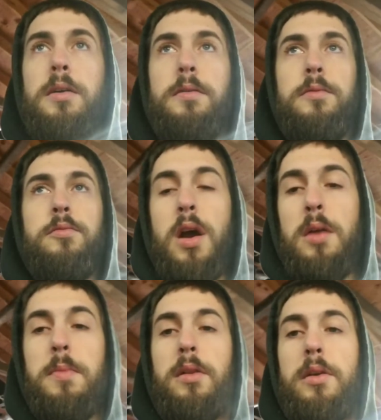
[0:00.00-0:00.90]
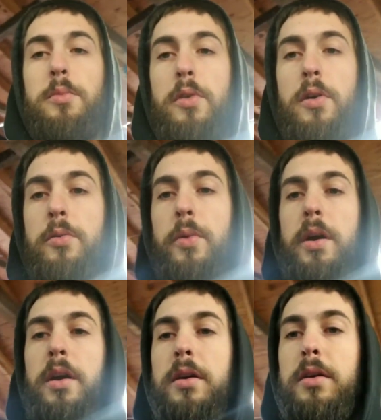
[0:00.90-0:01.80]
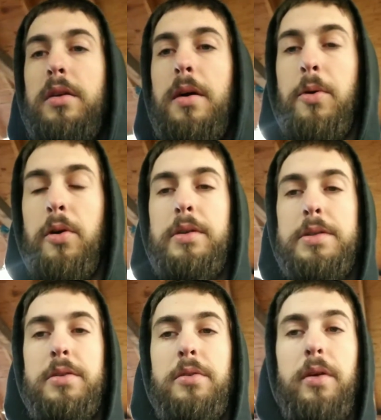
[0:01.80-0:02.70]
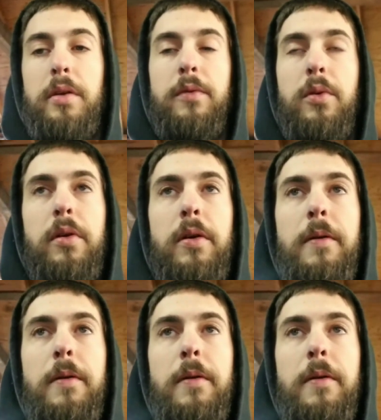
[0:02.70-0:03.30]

Ryan Milliken with Hardway. I bought his tuning for it.